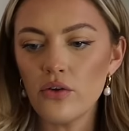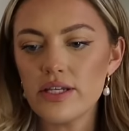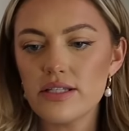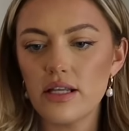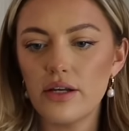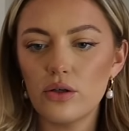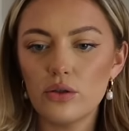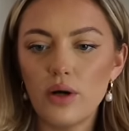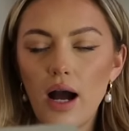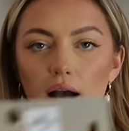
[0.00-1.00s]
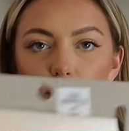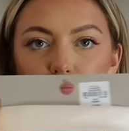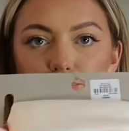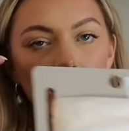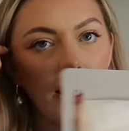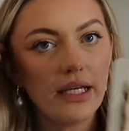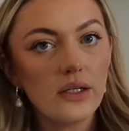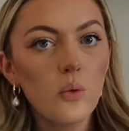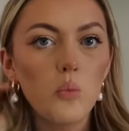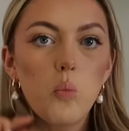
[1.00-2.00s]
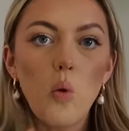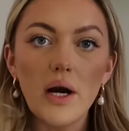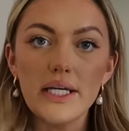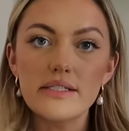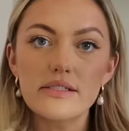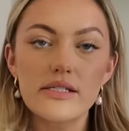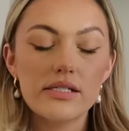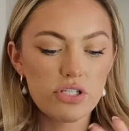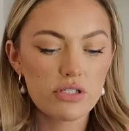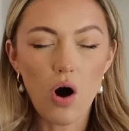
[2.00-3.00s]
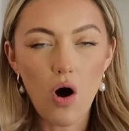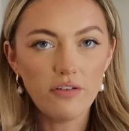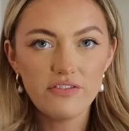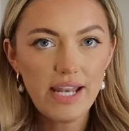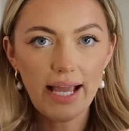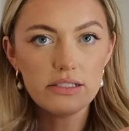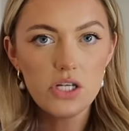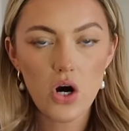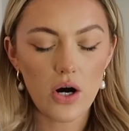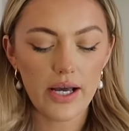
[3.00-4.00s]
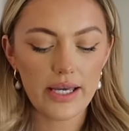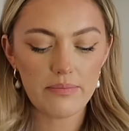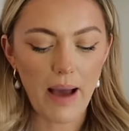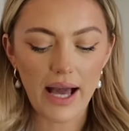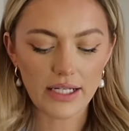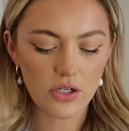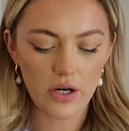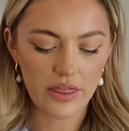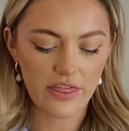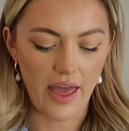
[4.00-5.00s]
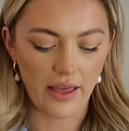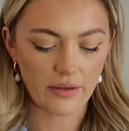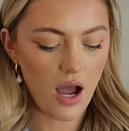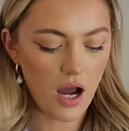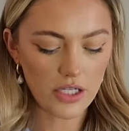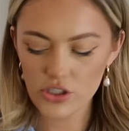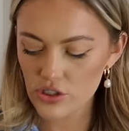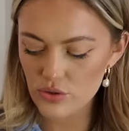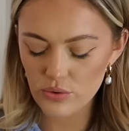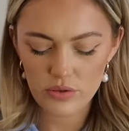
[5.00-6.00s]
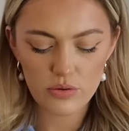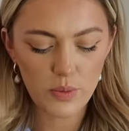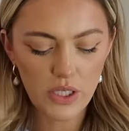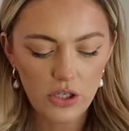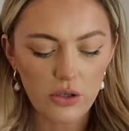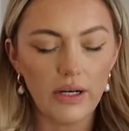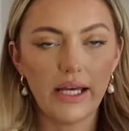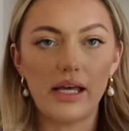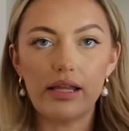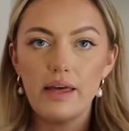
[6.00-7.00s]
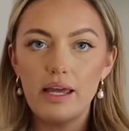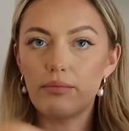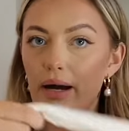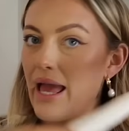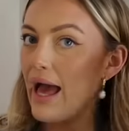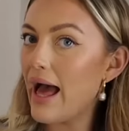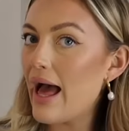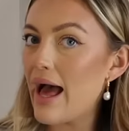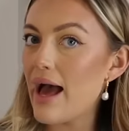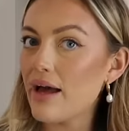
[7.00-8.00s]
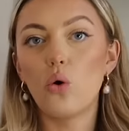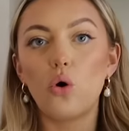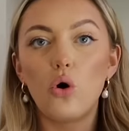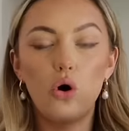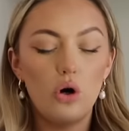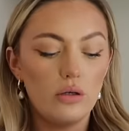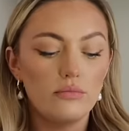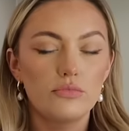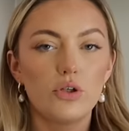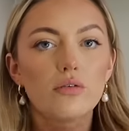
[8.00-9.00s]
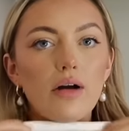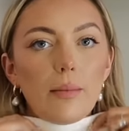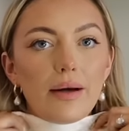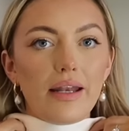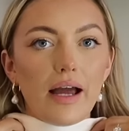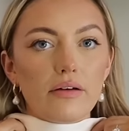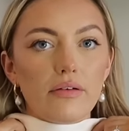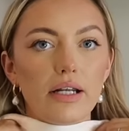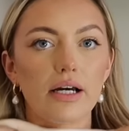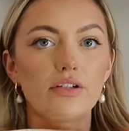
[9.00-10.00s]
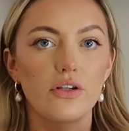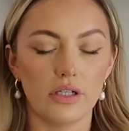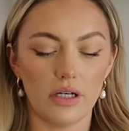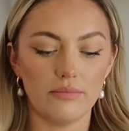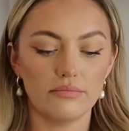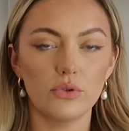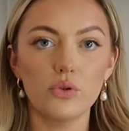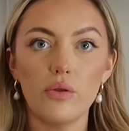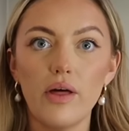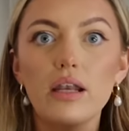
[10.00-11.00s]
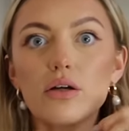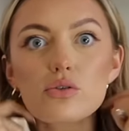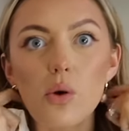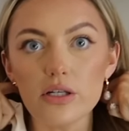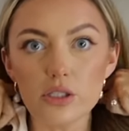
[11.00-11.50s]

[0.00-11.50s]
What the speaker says: this little plain white scarf necktie bag tie thing. I just thought this would be cute, like either in my hair or not around my neck really. I don't think I'm, although that looks quite